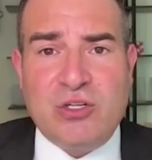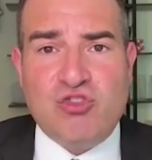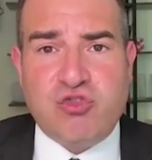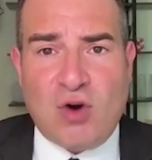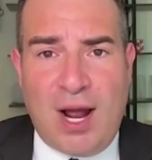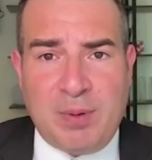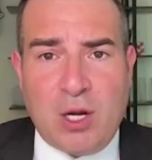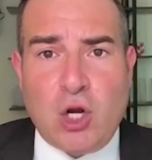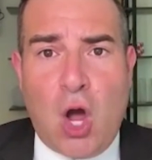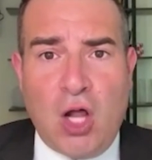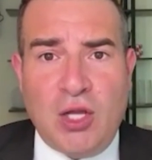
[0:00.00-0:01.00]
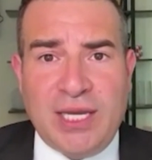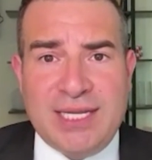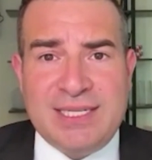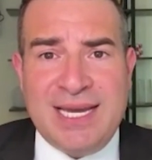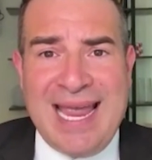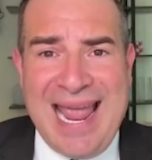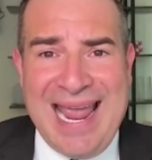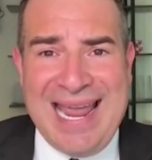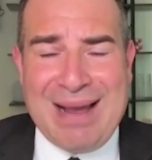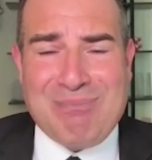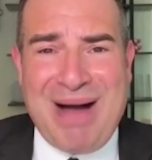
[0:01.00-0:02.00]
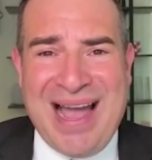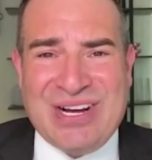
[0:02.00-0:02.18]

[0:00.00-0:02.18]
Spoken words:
President Trump calling it a